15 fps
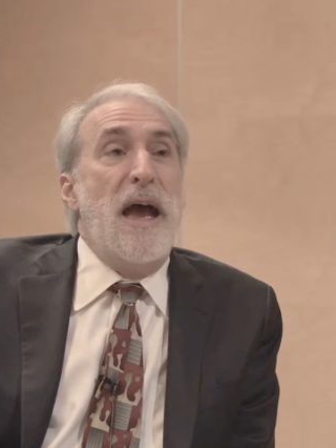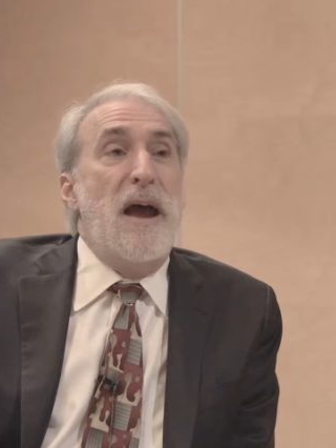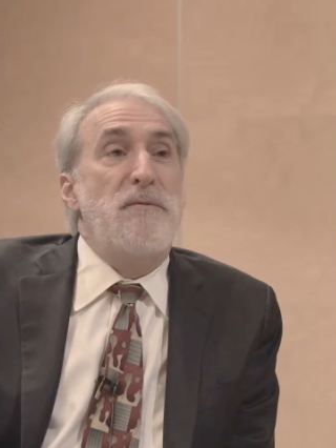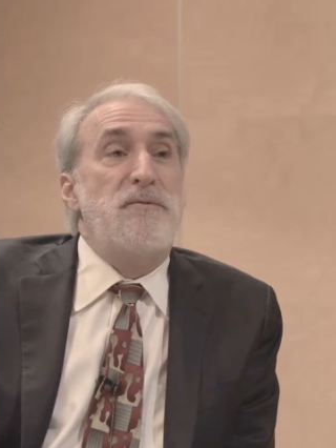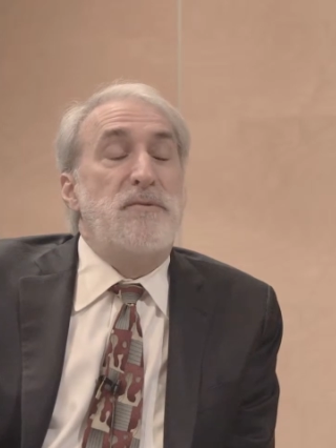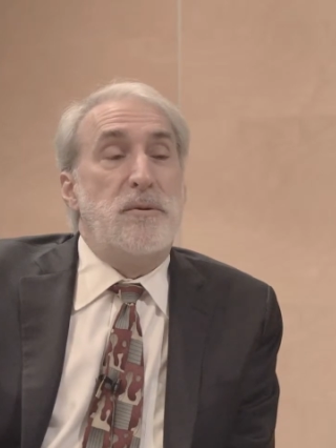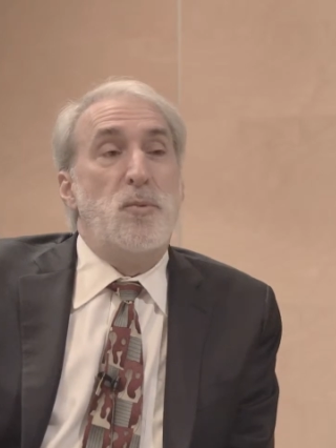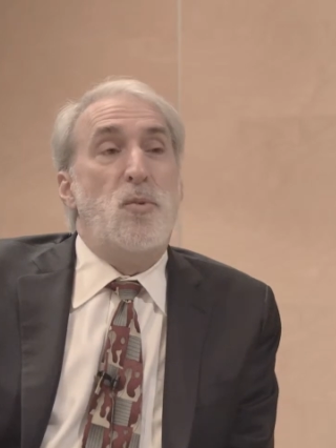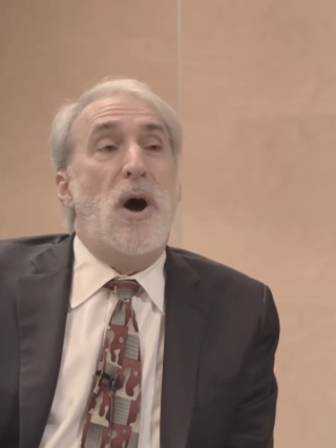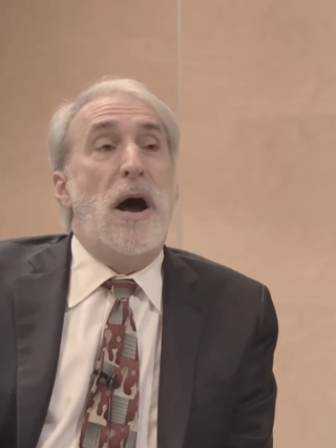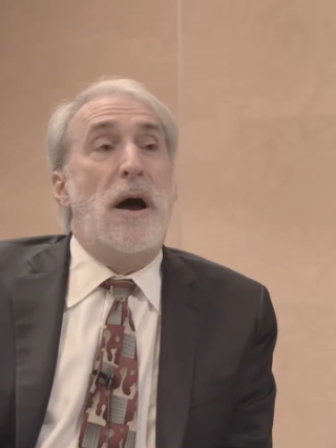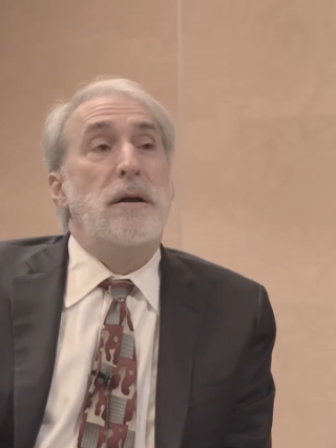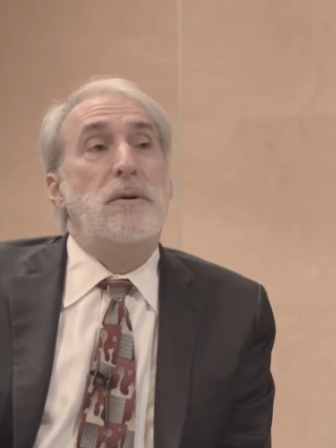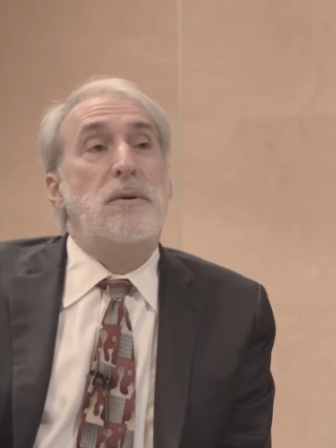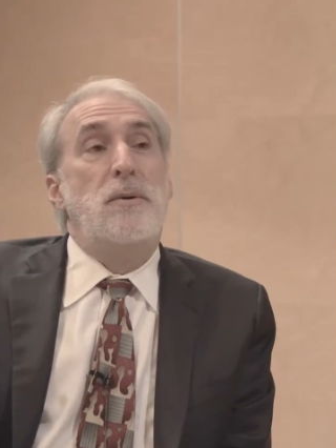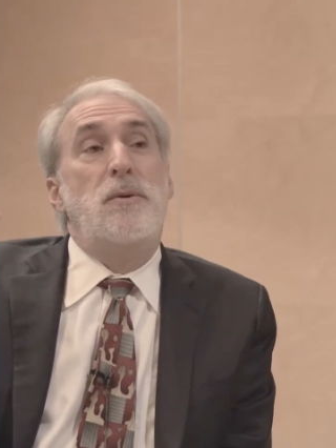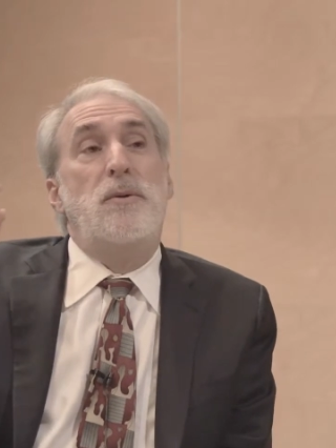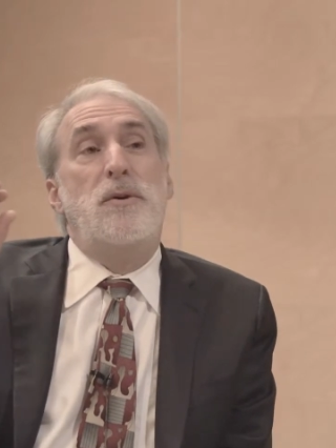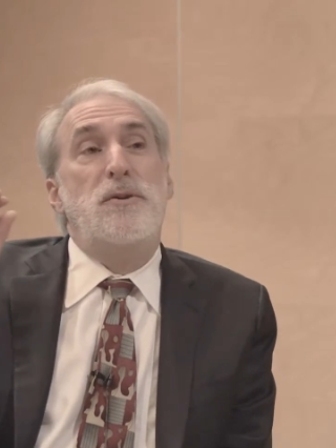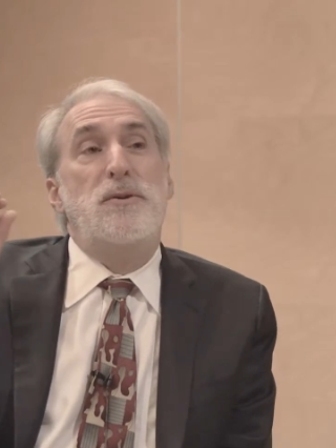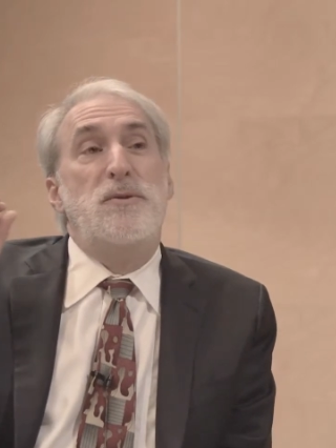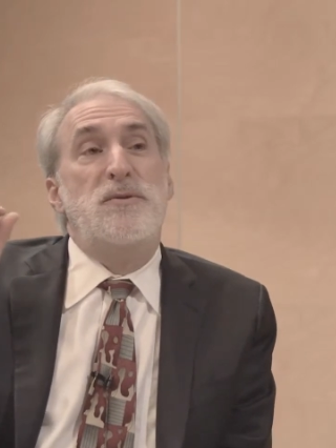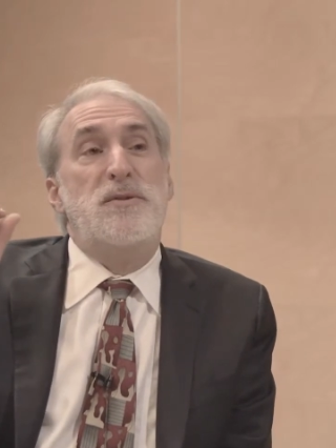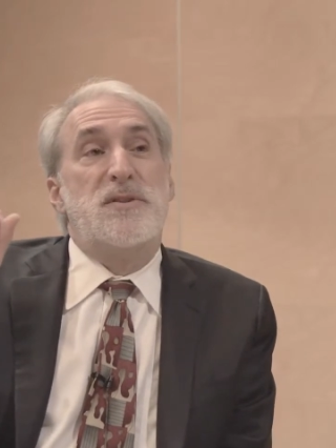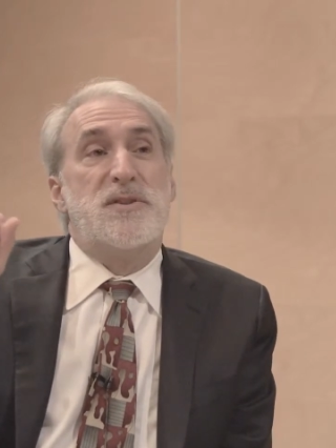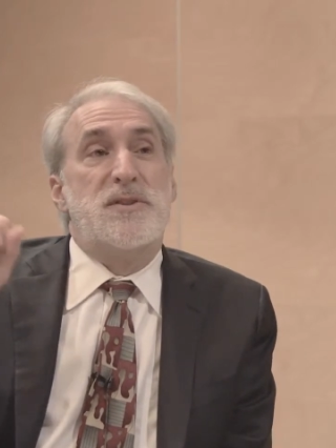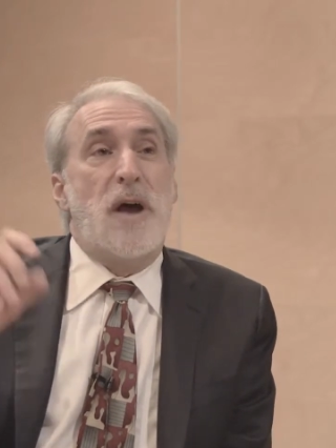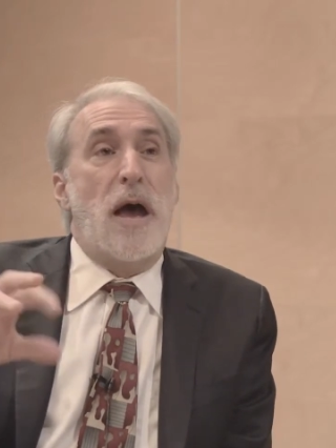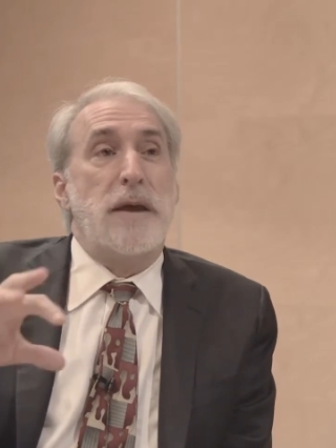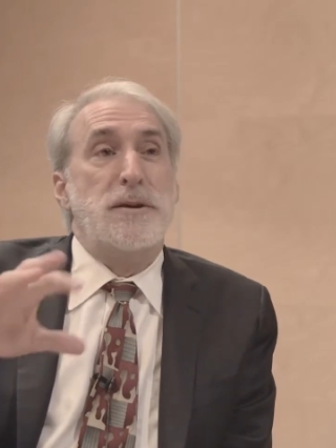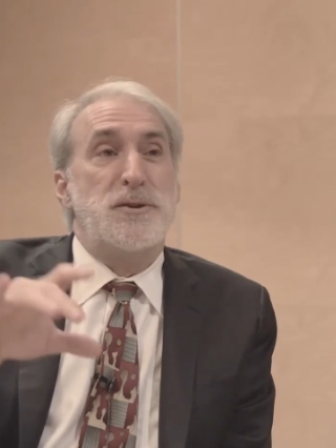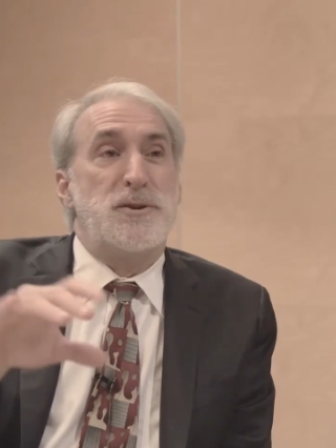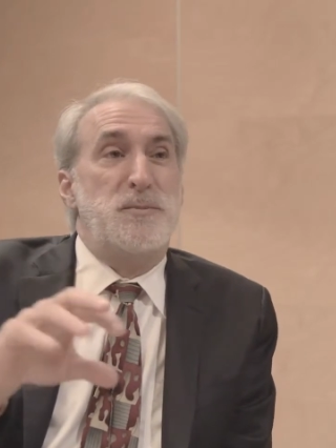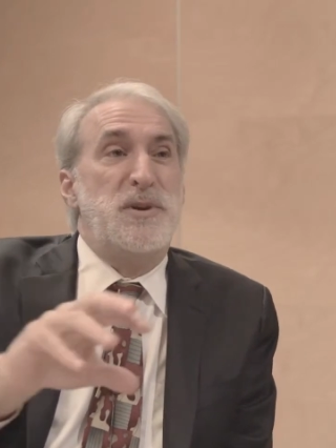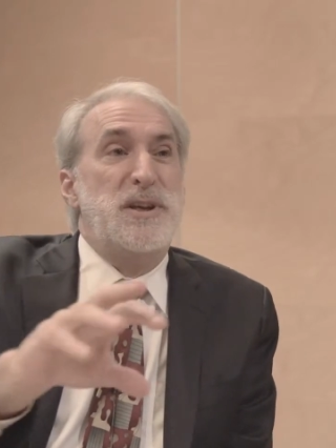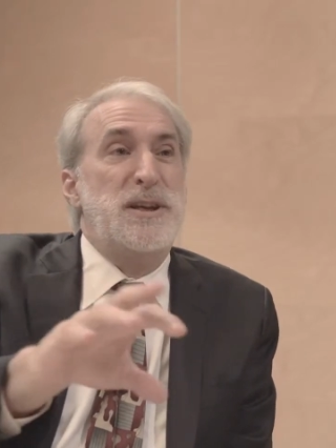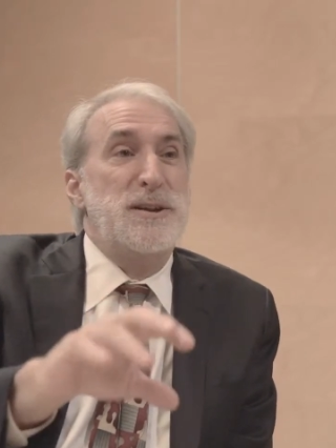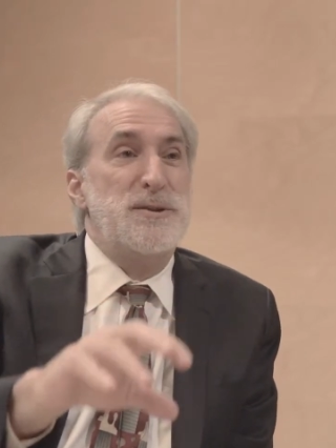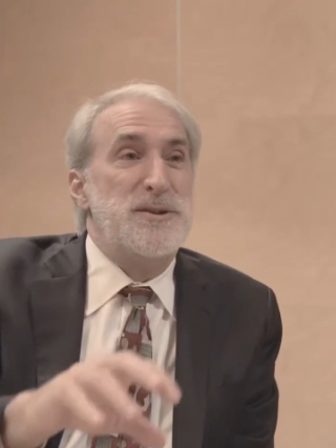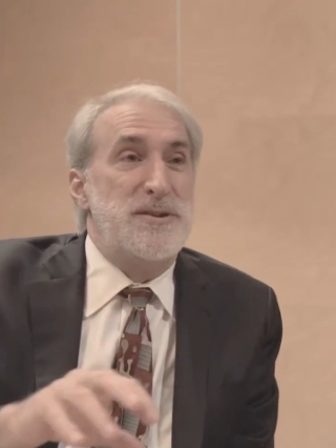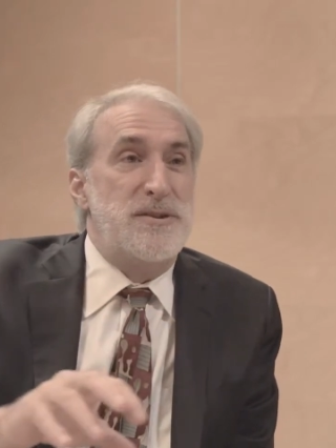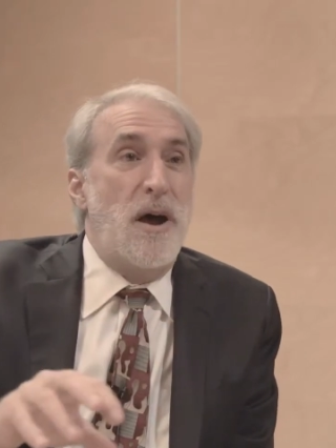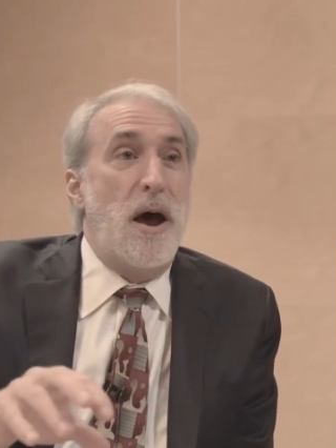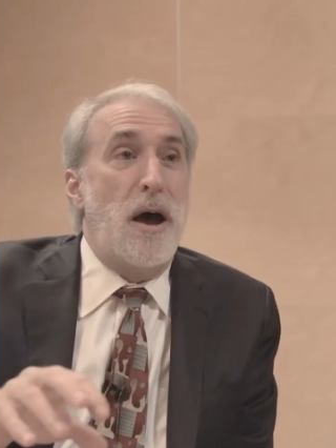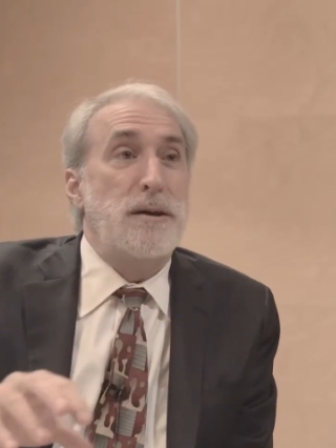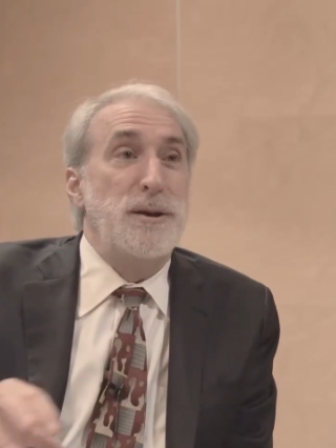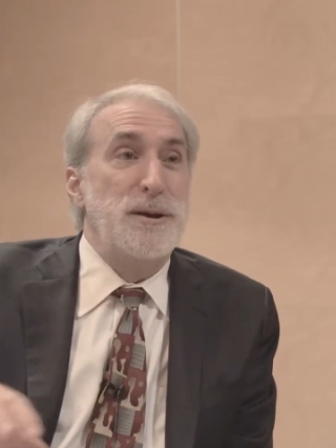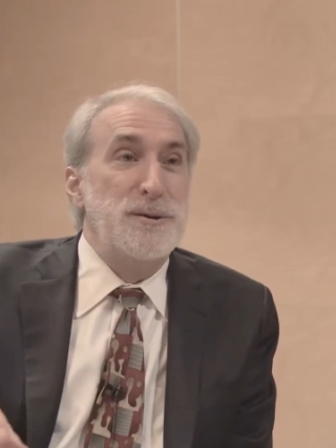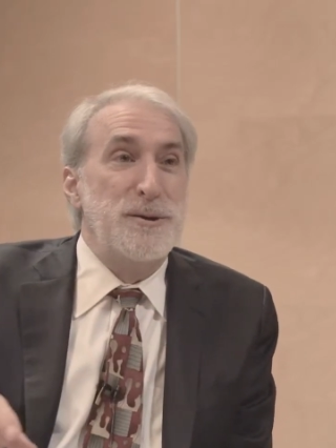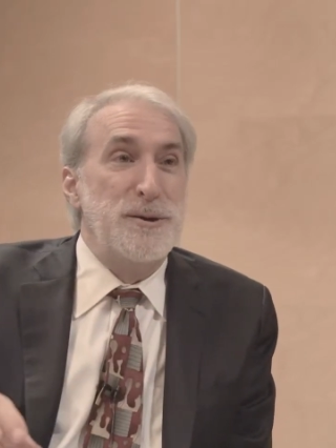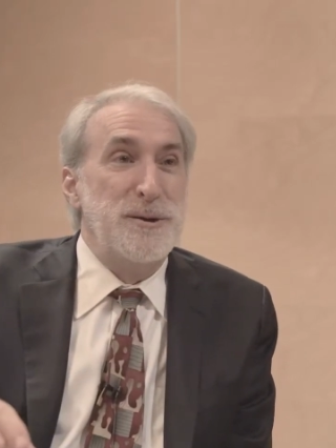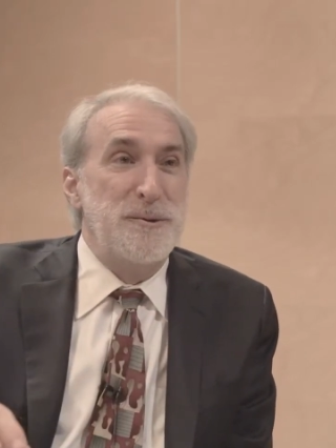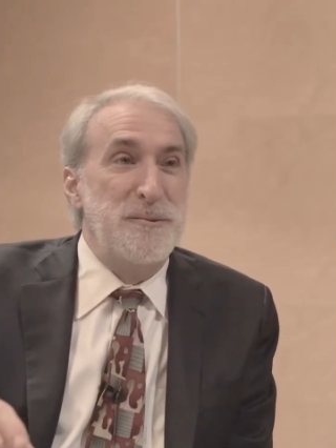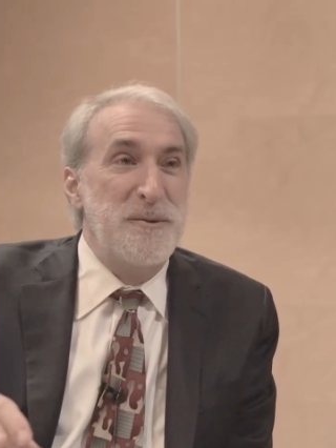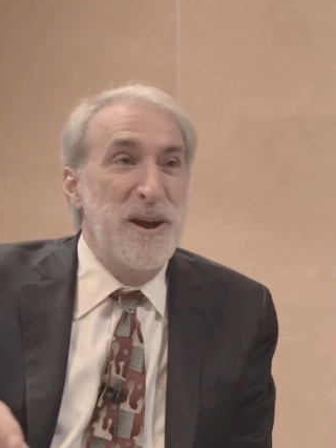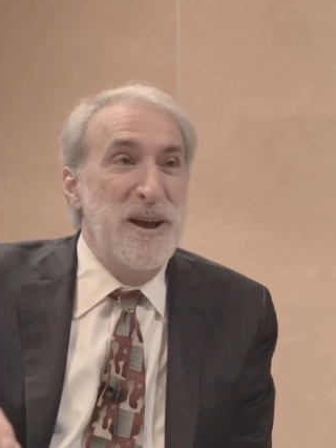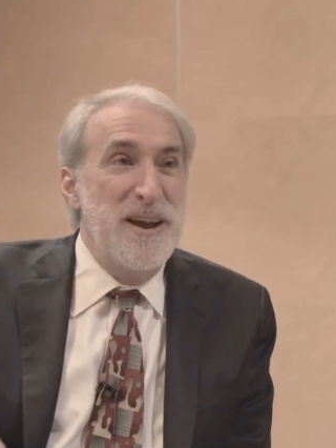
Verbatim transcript: after a while, the science begins talking to you.